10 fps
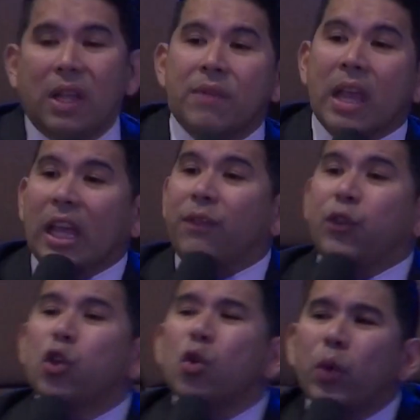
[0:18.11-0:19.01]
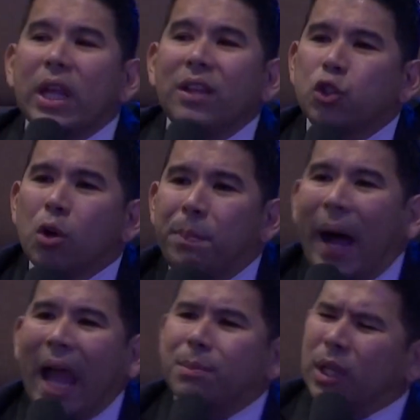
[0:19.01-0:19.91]
And if you read your
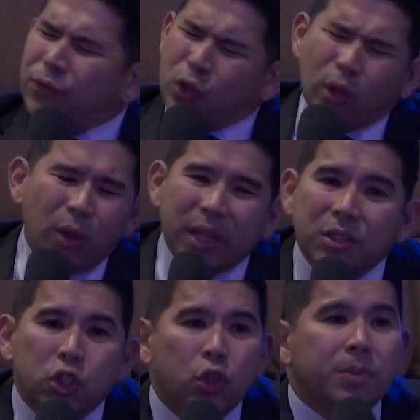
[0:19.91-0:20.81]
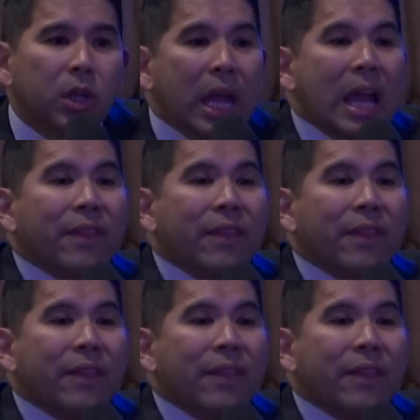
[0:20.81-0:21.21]
Bible, if you look in Scripture,